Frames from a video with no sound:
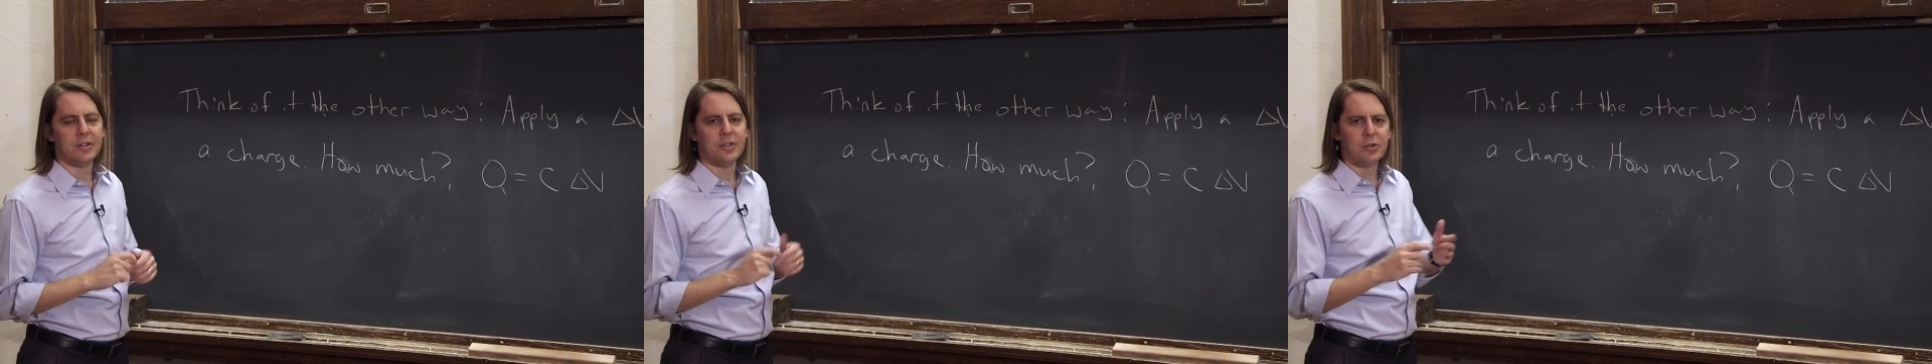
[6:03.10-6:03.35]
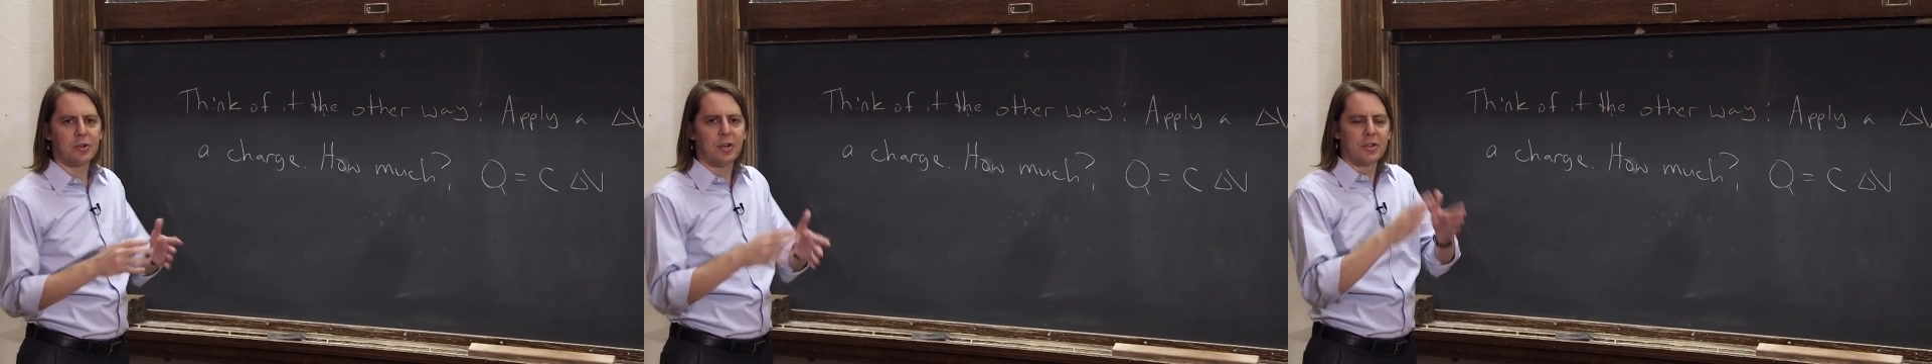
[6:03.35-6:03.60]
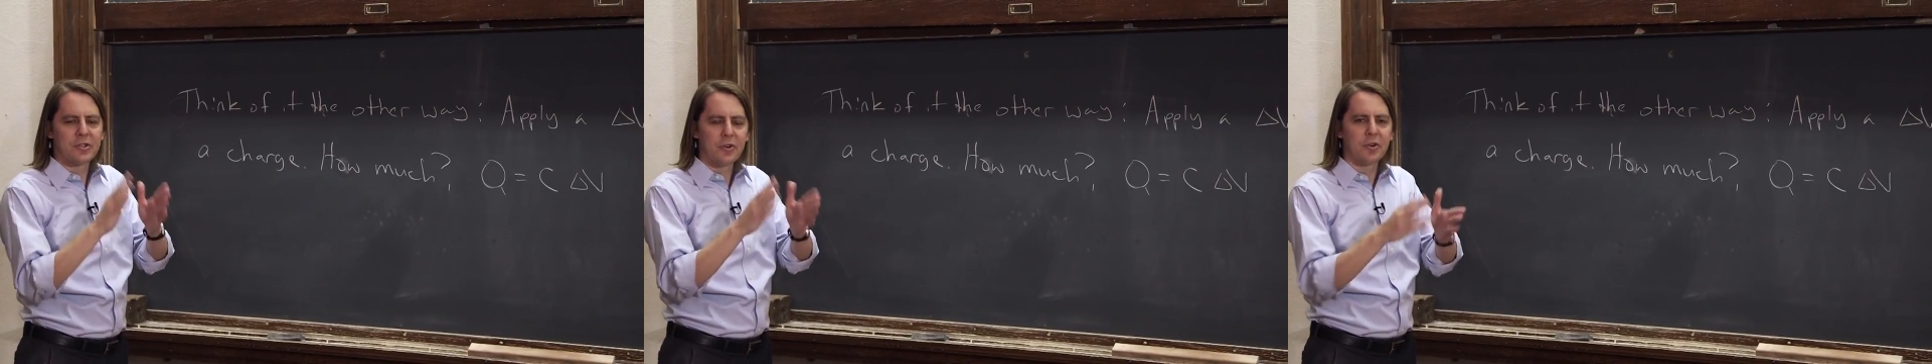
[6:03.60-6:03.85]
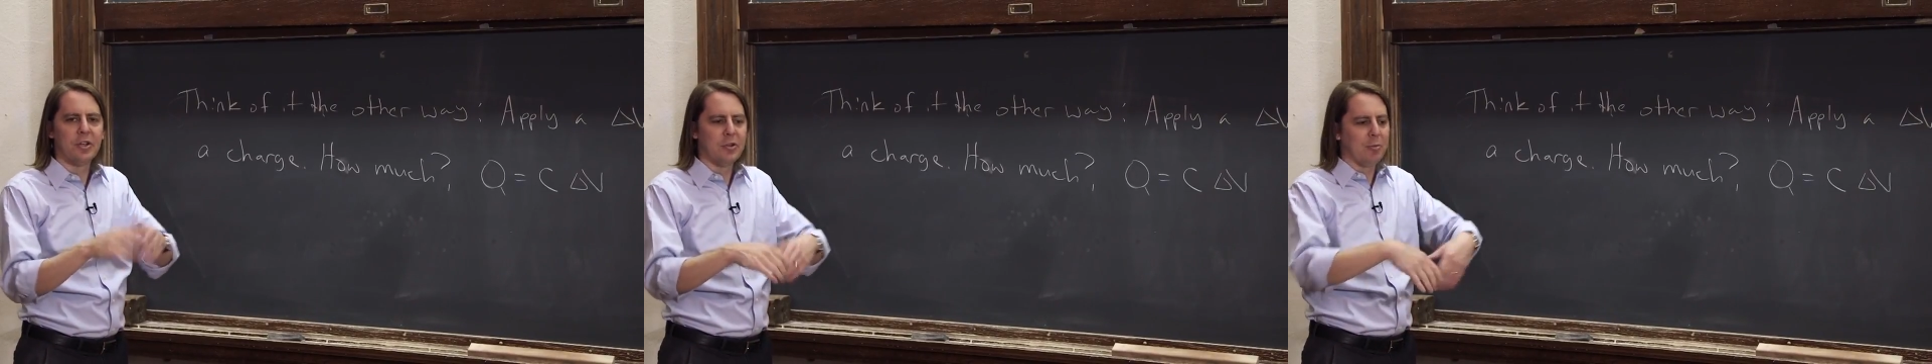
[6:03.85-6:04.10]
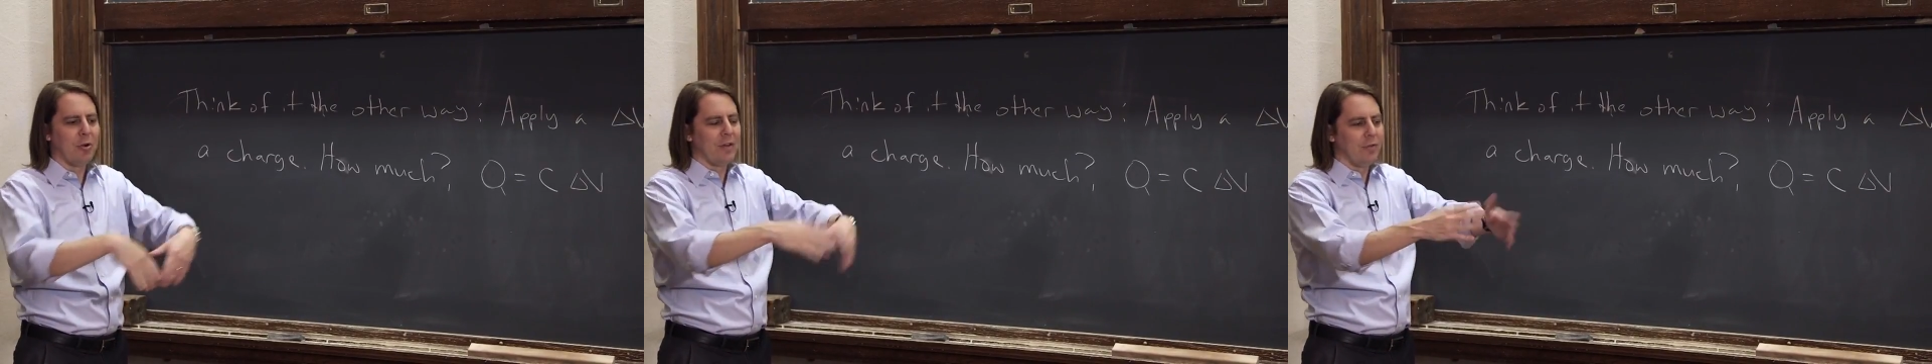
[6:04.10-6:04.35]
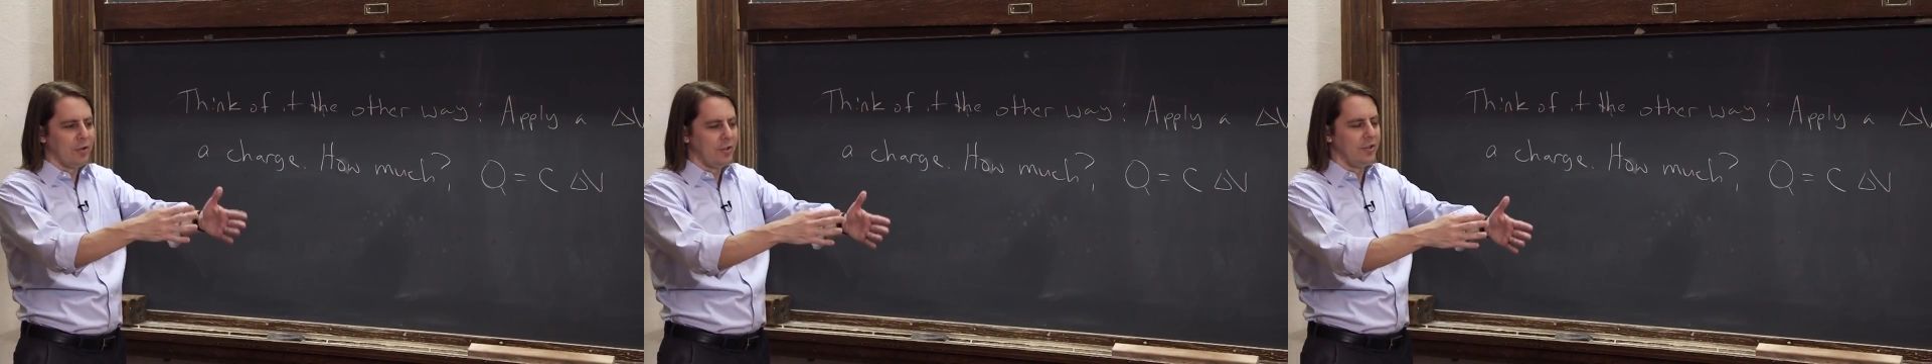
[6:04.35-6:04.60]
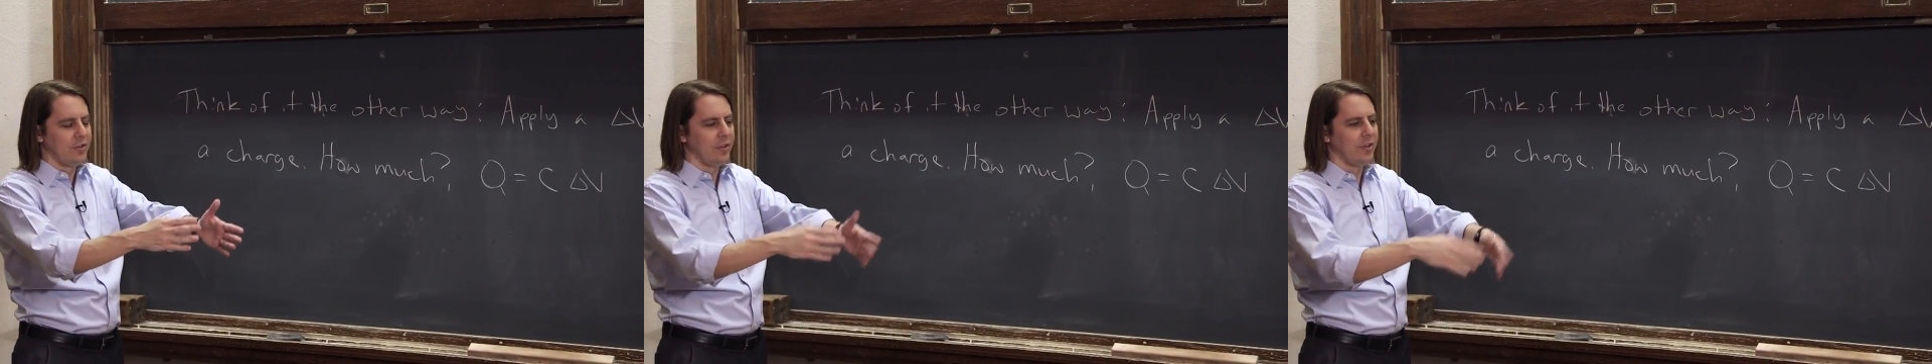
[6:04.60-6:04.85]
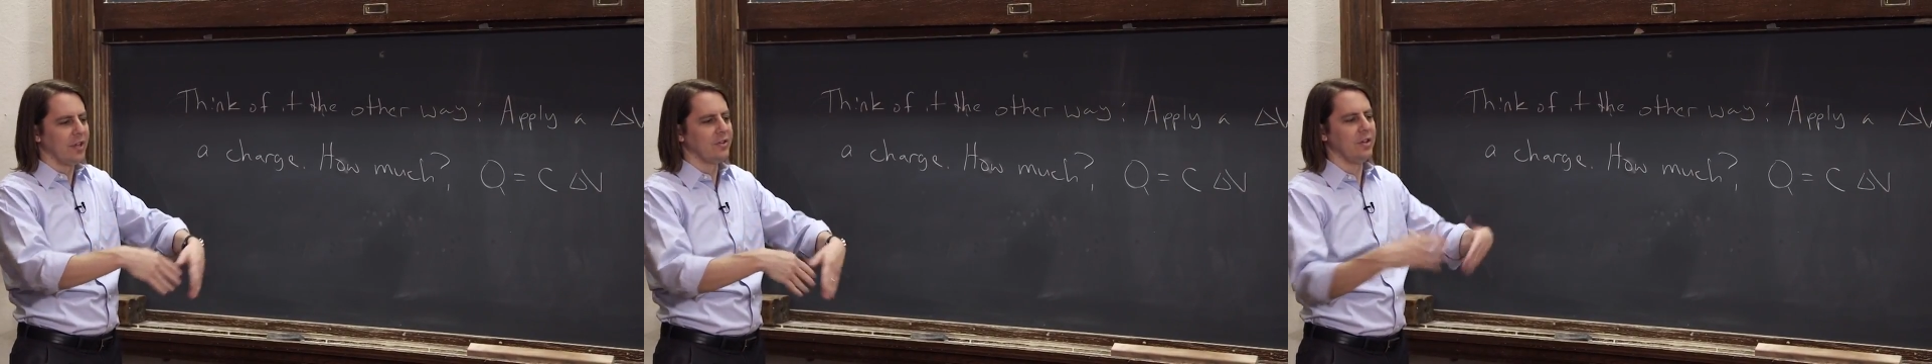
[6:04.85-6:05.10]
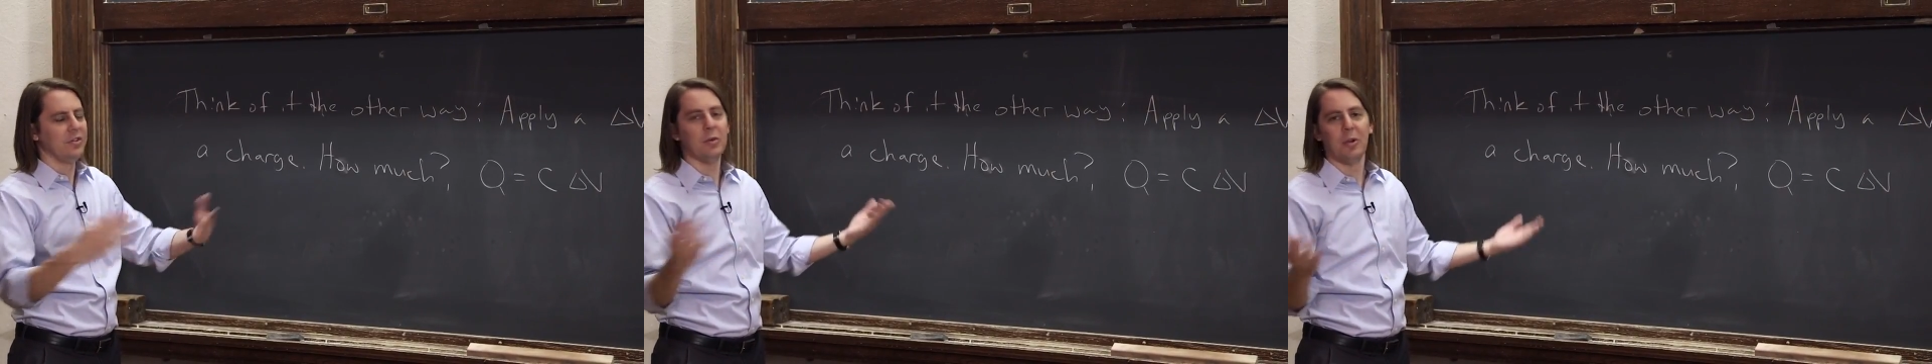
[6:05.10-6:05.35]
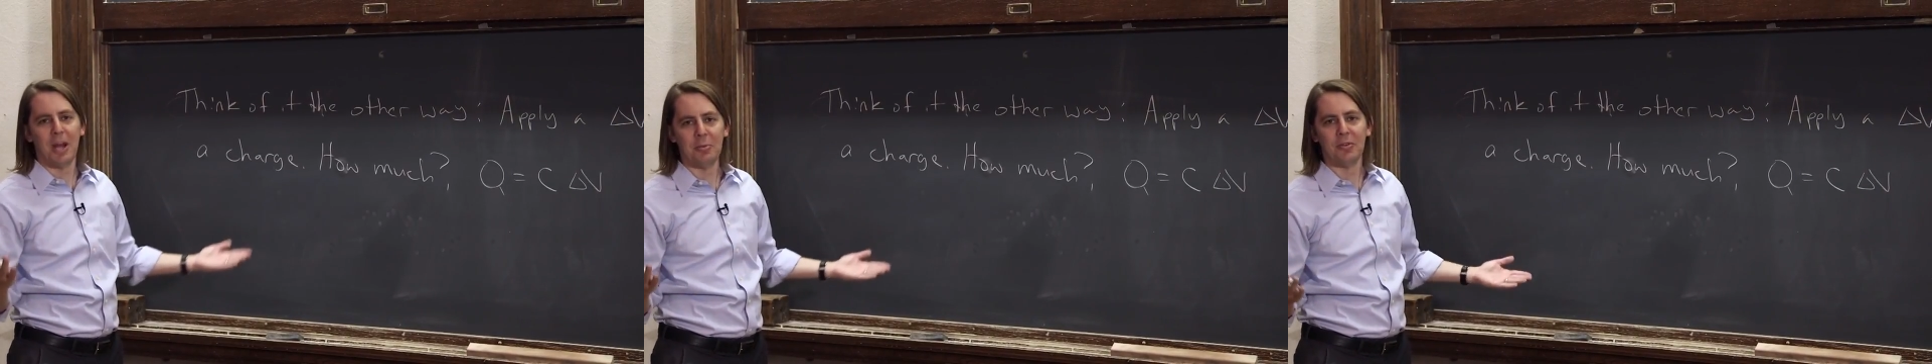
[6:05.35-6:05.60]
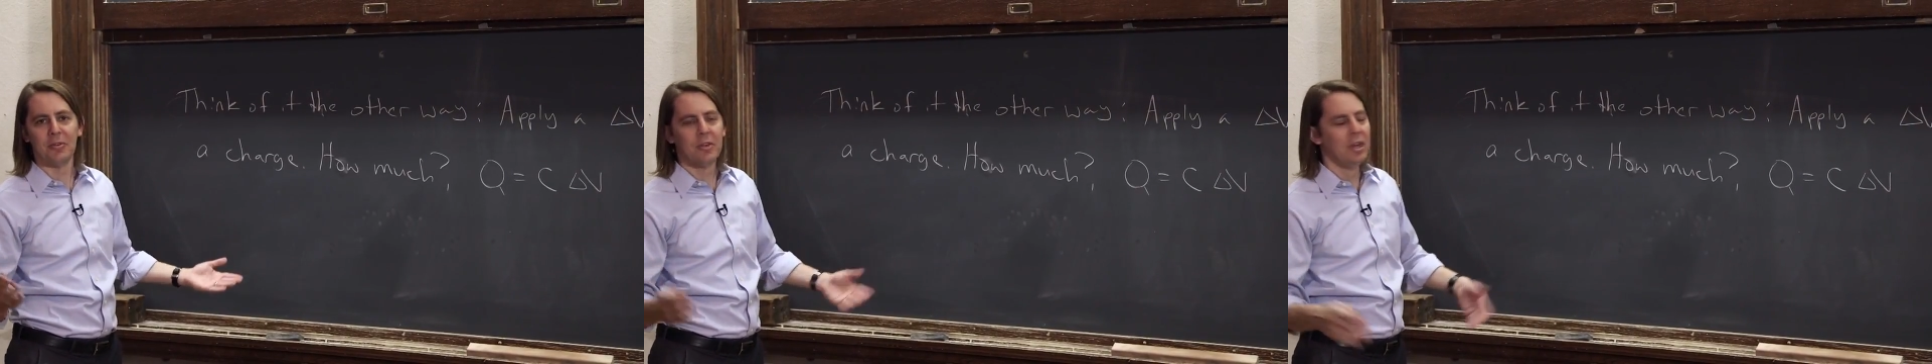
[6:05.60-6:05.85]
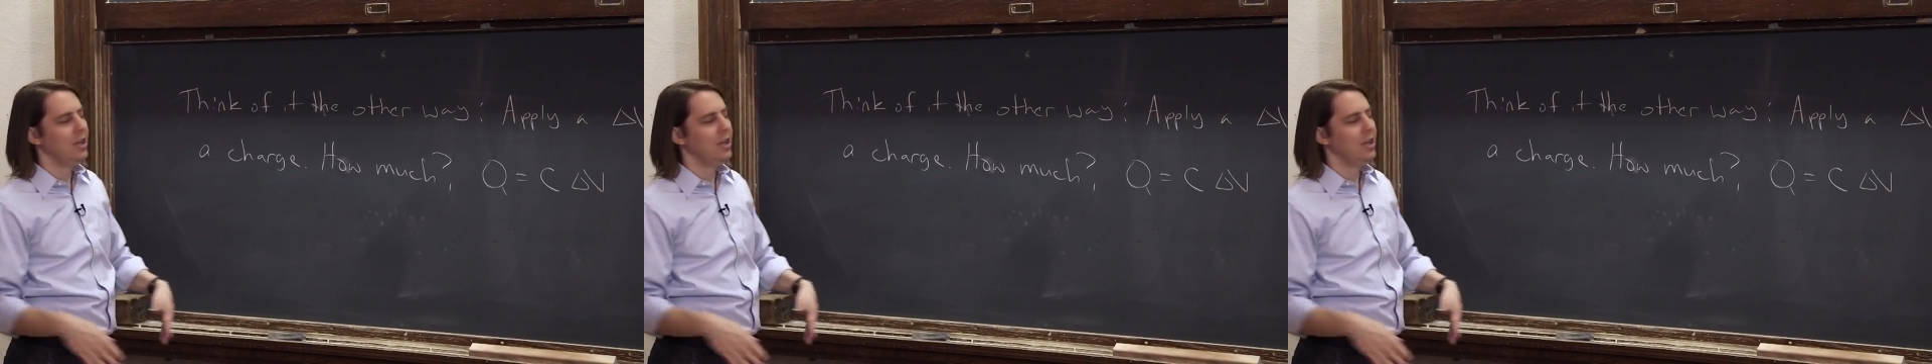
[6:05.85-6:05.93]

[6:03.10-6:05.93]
just usually in a circuit you apply voltages to things and you see what happens.